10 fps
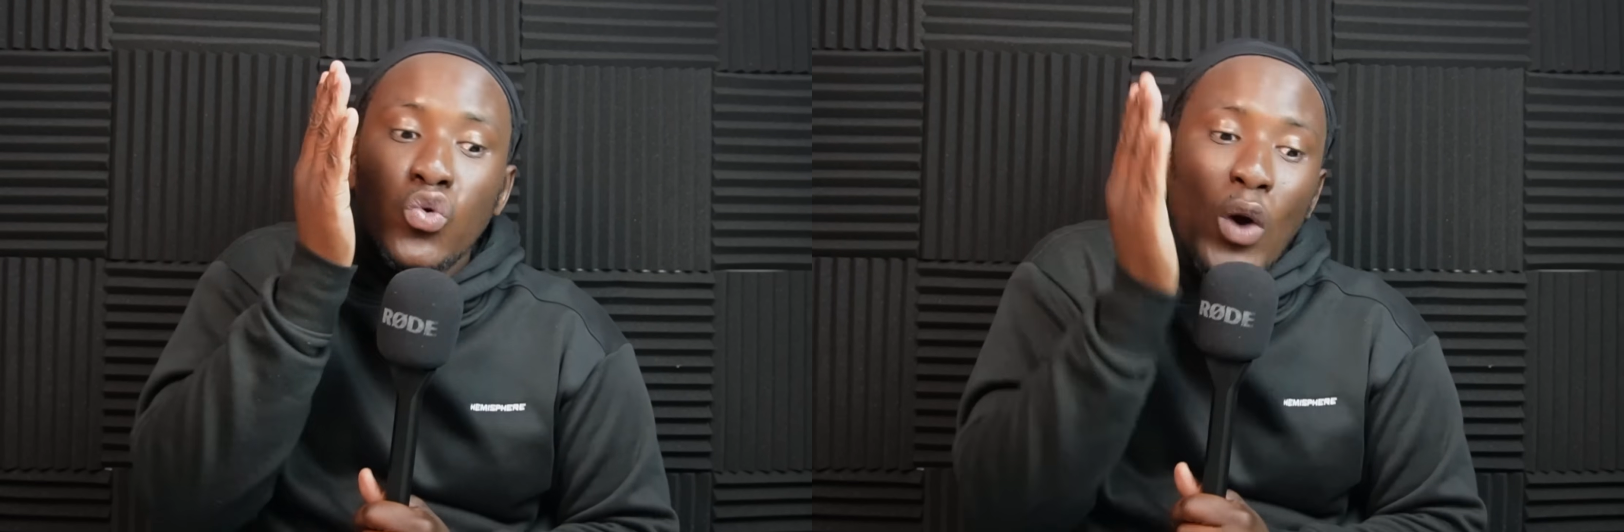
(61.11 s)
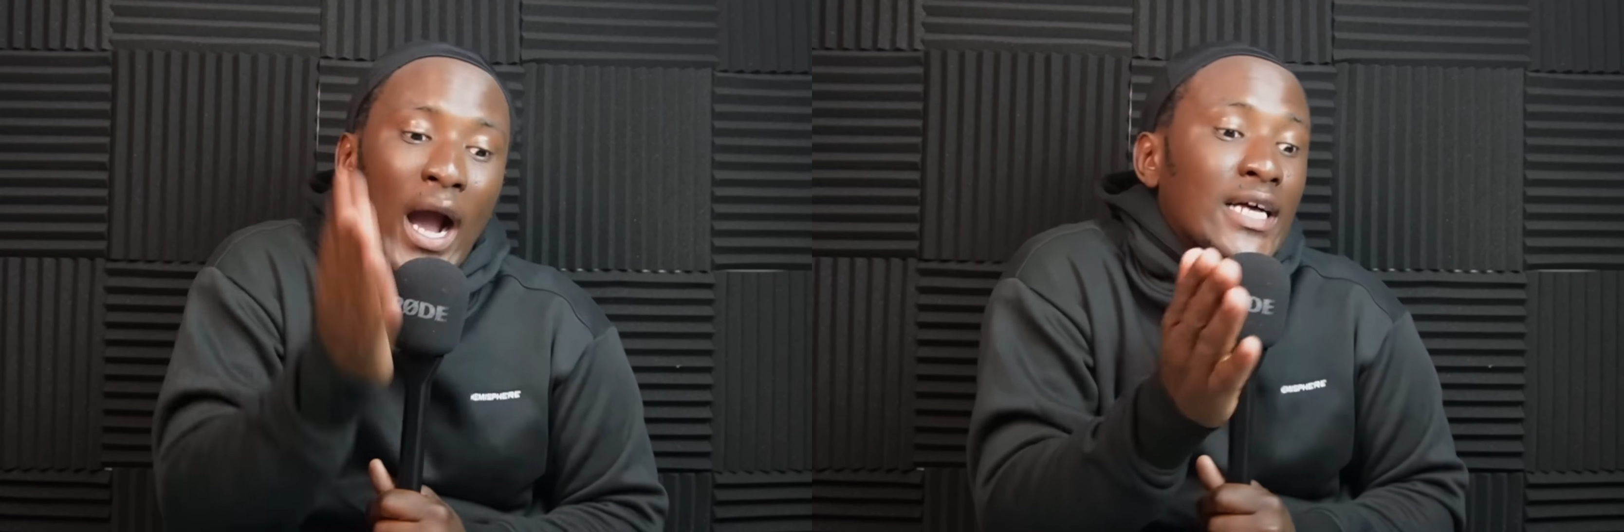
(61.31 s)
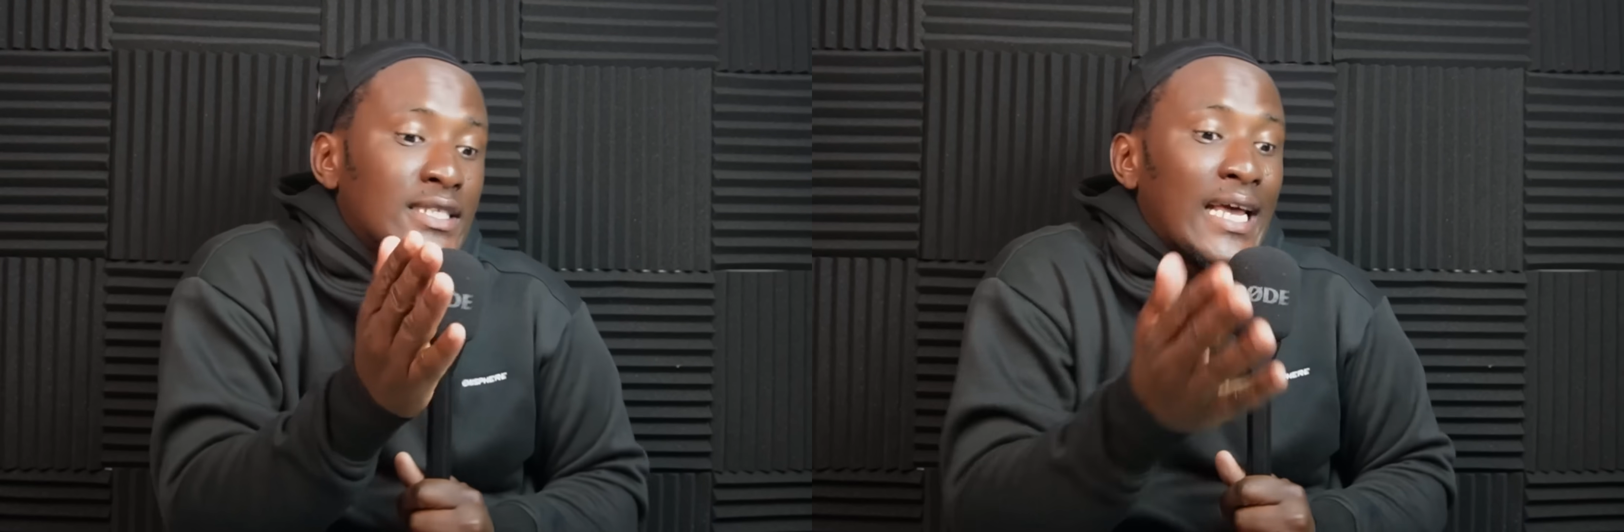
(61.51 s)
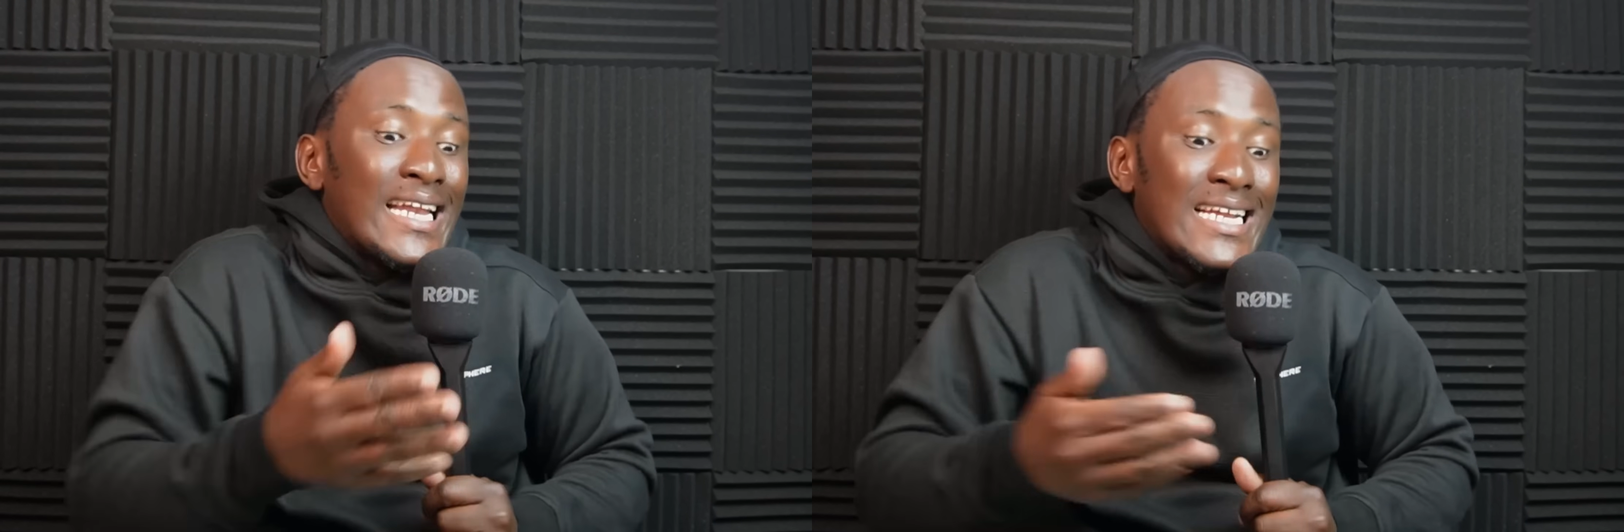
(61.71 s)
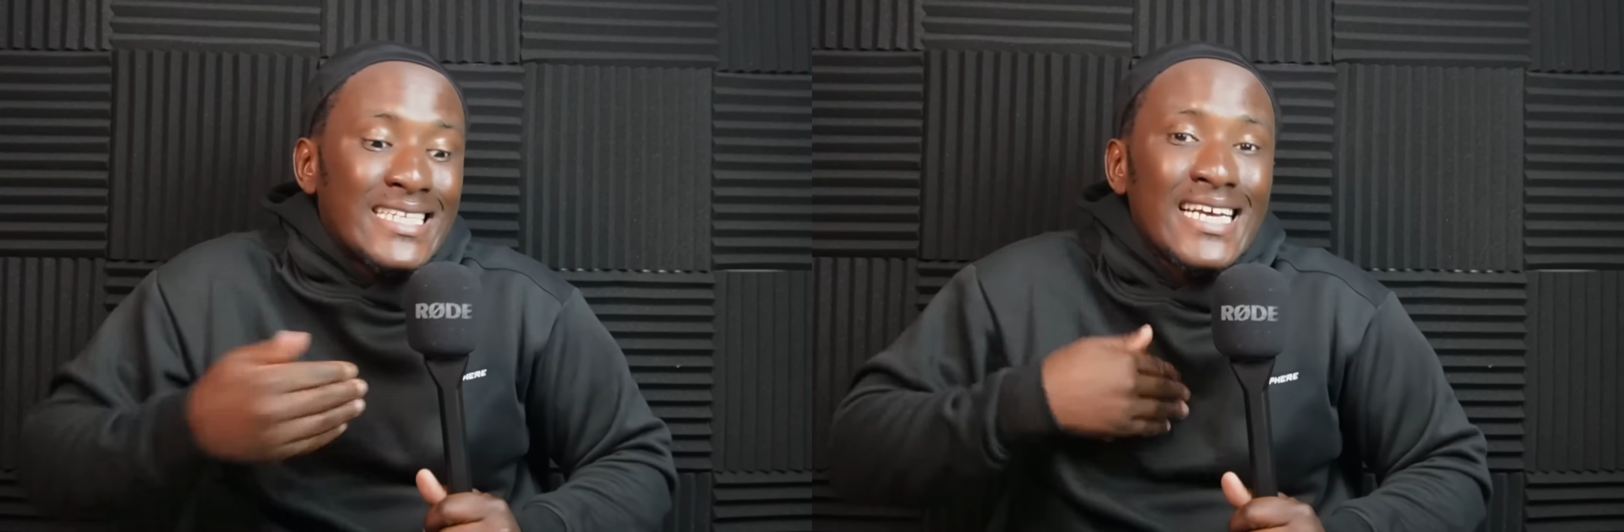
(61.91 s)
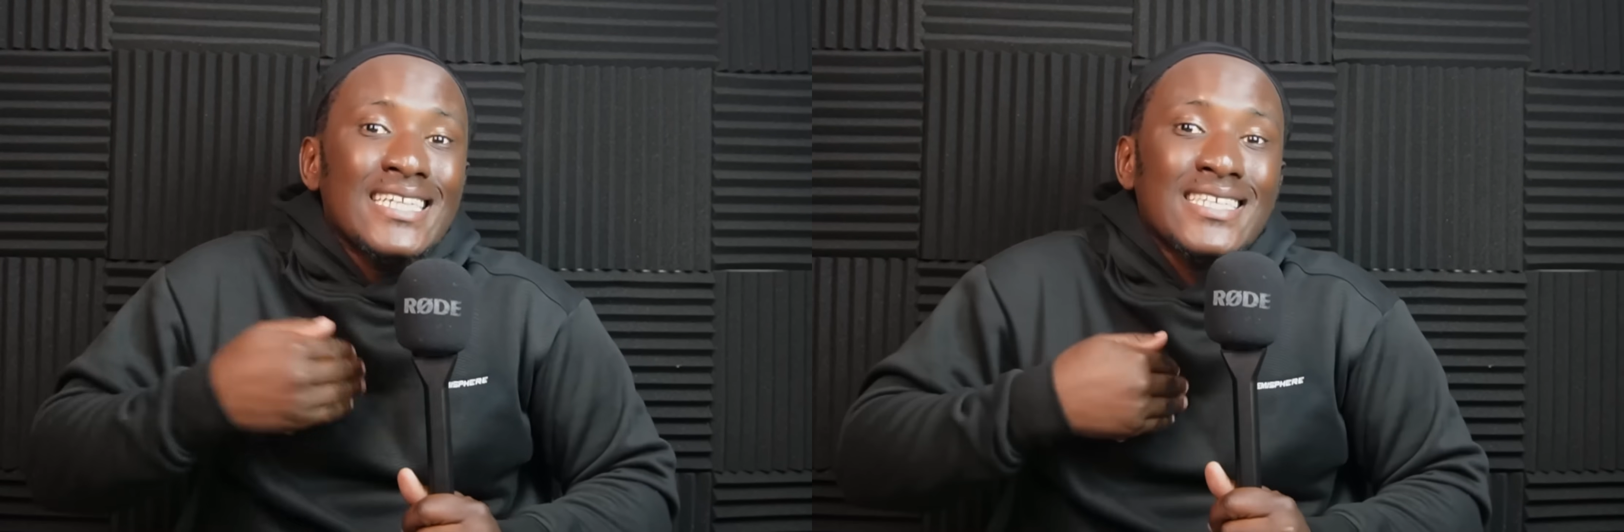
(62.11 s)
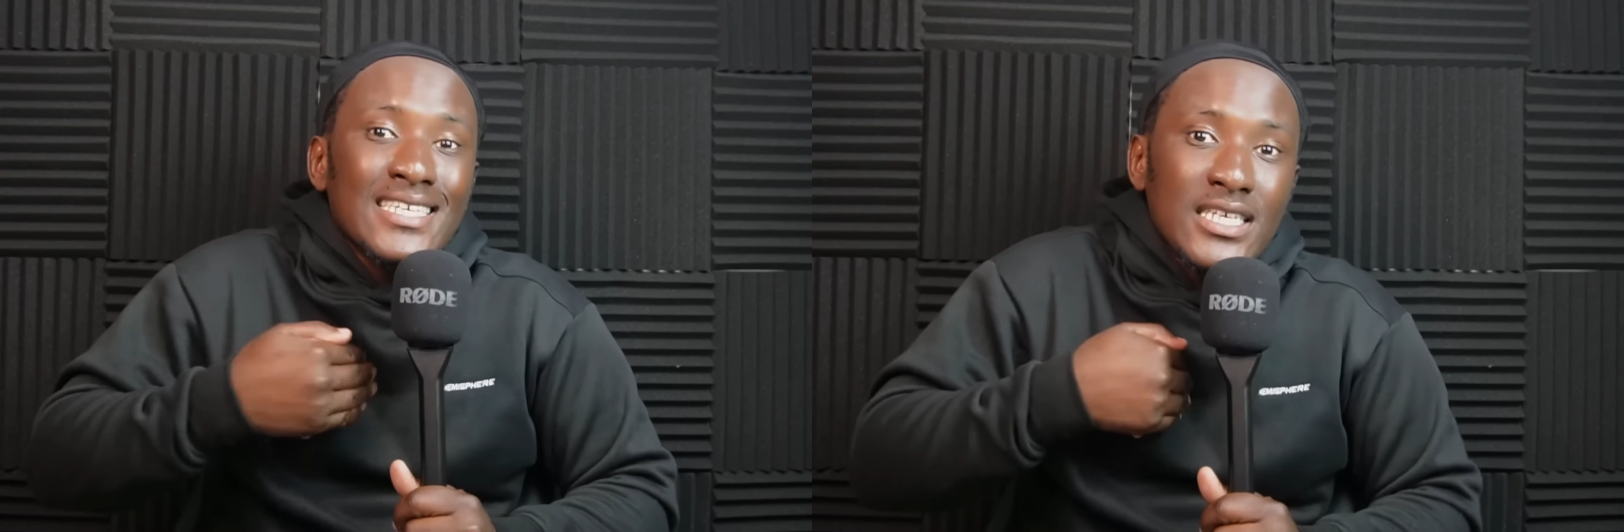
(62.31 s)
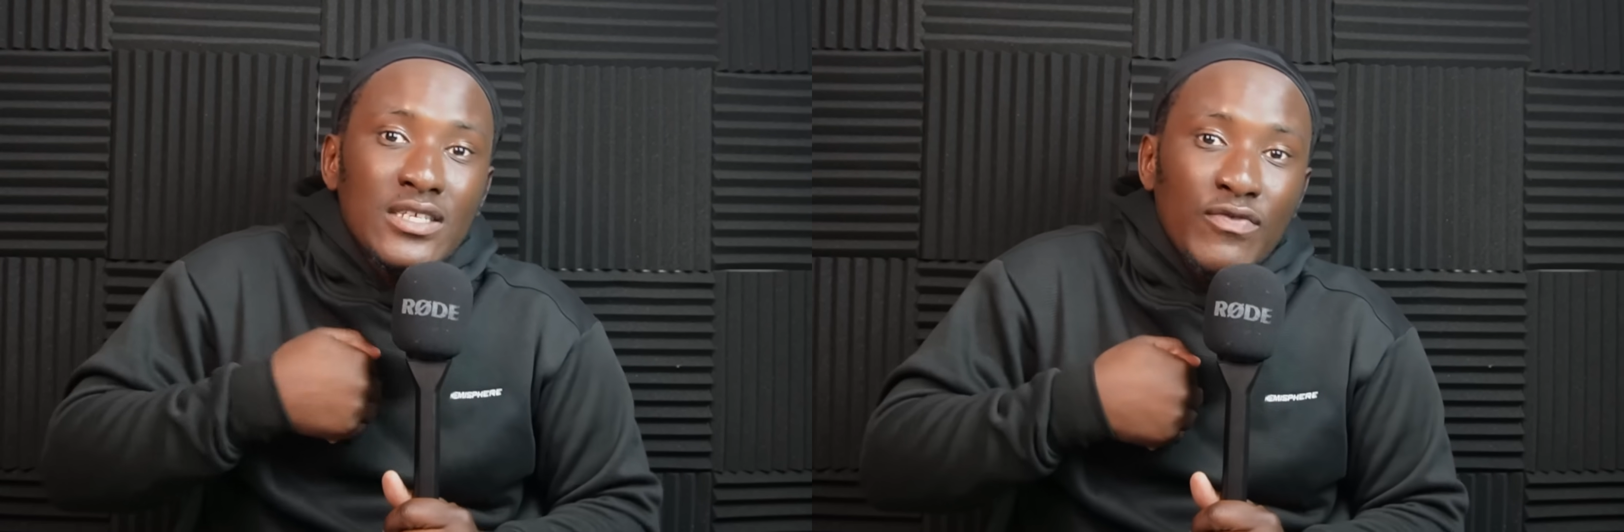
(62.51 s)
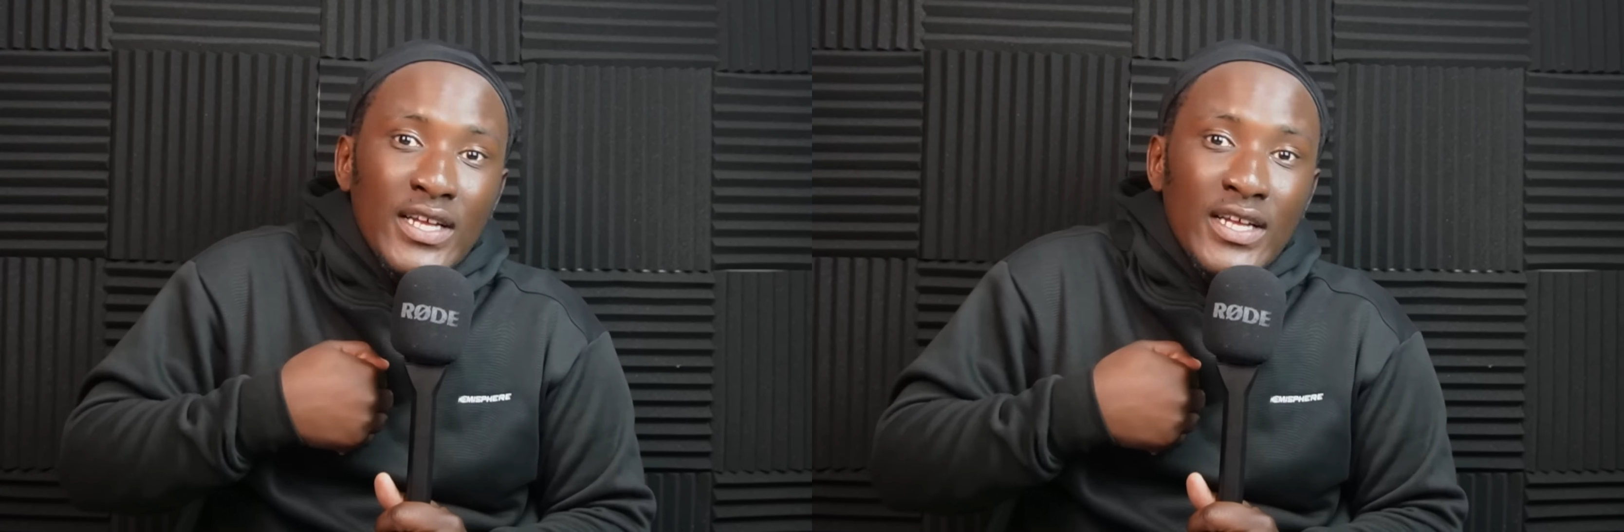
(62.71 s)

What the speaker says: to us and it tells us as